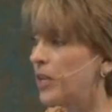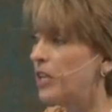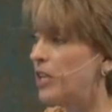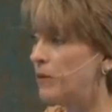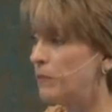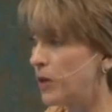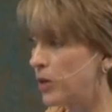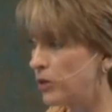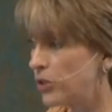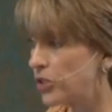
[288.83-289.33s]

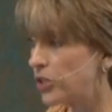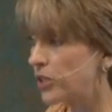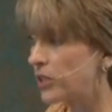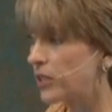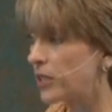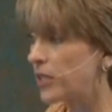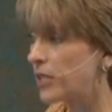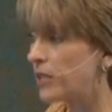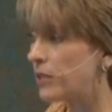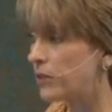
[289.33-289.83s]

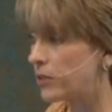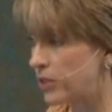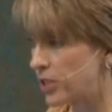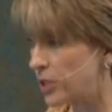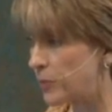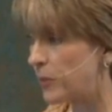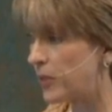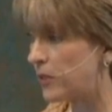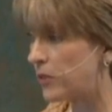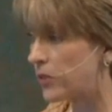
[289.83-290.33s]
emotionally or
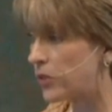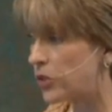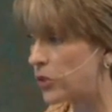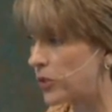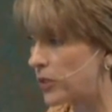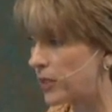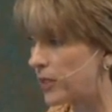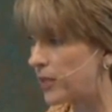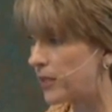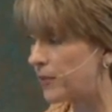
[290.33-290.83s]

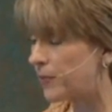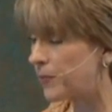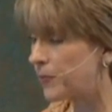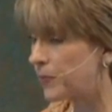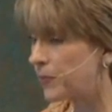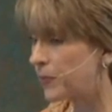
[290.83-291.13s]
spiritually.